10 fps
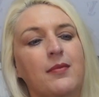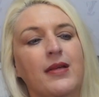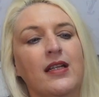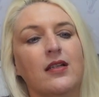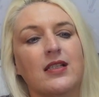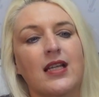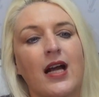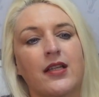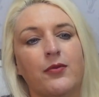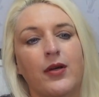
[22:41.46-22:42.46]
to me, looks
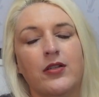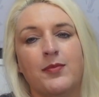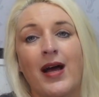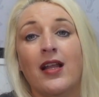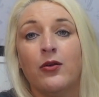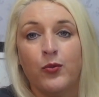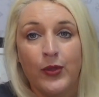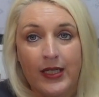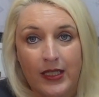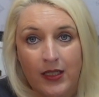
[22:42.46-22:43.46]
like the rose
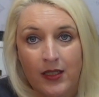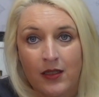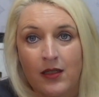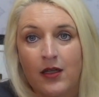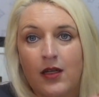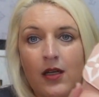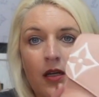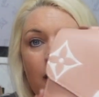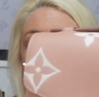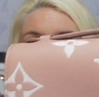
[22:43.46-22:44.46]
ballerine
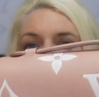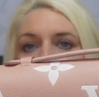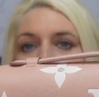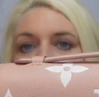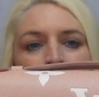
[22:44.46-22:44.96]
color.